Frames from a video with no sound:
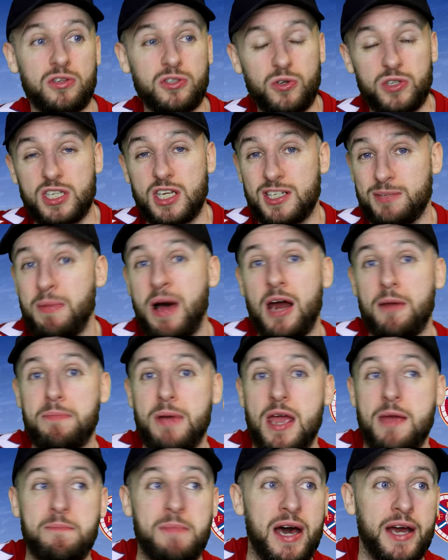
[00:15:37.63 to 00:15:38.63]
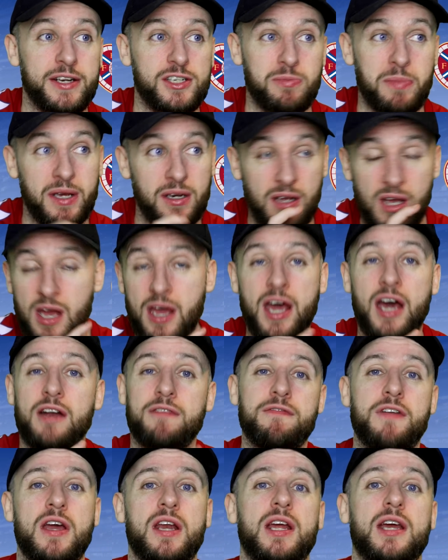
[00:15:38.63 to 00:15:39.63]
So it's a smart bit of management, and
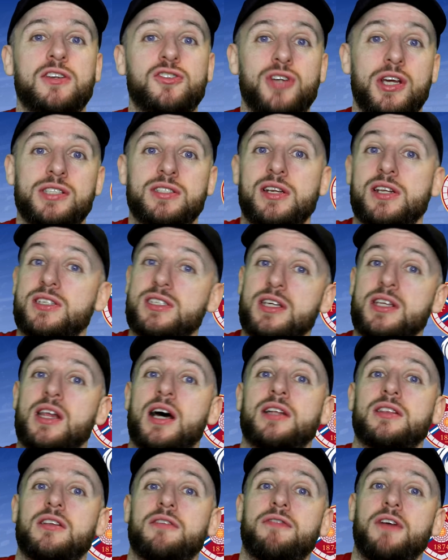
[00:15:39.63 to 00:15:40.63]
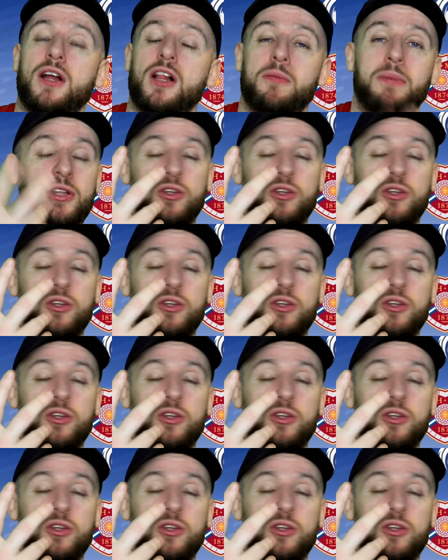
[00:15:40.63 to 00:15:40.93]
I'm very interested to see that develop.